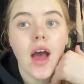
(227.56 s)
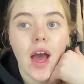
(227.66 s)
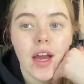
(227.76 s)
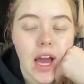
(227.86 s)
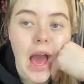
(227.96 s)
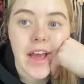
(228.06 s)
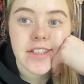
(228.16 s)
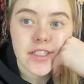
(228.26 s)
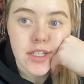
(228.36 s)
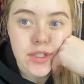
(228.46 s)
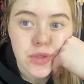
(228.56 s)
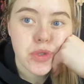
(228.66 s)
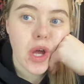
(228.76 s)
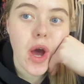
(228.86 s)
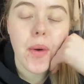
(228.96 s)
Hi guys.
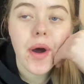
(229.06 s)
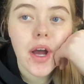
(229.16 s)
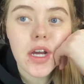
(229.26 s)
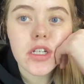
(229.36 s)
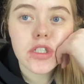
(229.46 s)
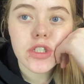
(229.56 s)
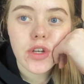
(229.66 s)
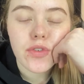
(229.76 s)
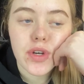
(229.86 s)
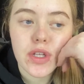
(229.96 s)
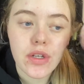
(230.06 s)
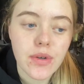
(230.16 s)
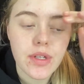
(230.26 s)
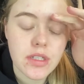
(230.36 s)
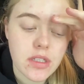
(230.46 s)
So I actually don't really know
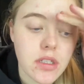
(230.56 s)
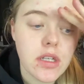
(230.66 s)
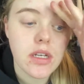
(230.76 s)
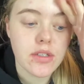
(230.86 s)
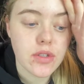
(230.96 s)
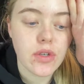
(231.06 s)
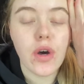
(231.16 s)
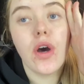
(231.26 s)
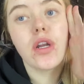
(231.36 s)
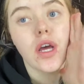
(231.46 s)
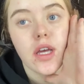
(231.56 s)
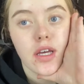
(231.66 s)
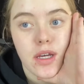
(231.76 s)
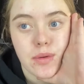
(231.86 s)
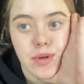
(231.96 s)
what the day's gone.
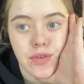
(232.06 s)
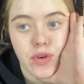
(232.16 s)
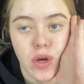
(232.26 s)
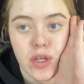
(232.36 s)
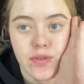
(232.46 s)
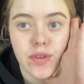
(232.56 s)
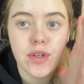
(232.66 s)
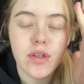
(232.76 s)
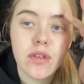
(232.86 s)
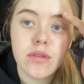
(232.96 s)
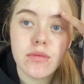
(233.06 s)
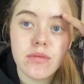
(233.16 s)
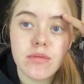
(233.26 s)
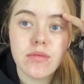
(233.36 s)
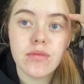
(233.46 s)
I've not even
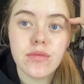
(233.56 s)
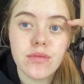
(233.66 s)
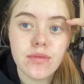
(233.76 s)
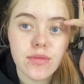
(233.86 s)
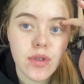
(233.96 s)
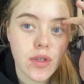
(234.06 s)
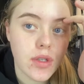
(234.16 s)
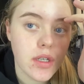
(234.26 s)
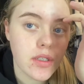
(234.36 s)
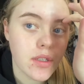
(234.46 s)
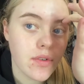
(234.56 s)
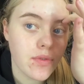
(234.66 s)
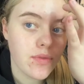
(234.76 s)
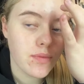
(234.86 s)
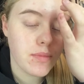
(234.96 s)
on this, I've
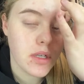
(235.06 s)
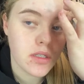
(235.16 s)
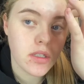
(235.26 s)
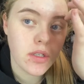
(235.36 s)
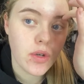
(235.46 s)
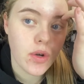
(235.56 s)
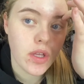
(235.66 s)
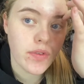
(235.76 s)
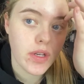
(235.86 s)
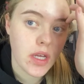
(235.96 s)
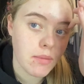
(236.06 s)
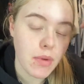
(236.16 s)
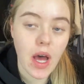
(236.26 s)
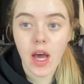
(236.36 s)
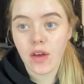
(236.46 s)
basically not even eaten,
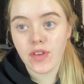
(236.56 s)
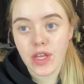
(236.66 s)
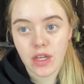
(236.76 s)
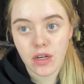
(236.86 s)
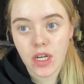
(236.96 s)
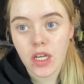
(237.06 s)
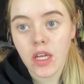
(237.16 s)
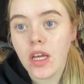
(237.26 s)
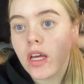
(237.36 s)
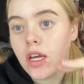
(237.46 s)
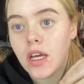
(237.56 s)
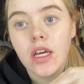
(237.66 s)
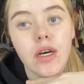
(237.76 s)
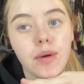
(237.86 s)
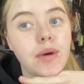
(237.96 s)
but I have eaten.
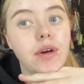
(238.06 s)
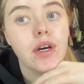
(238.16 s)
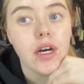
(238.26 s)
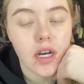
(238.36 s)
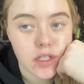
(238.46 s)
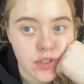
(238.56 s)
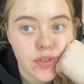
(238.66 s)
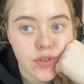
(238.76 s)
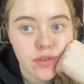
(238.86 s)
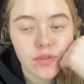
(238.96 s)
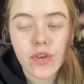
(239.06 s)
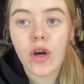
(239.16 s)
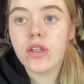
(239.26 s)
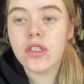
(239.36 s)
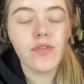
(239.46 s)
I
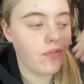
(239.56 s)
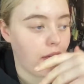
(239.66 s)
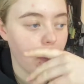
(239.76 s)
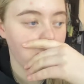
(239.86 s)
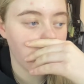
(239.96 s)
forgot to film.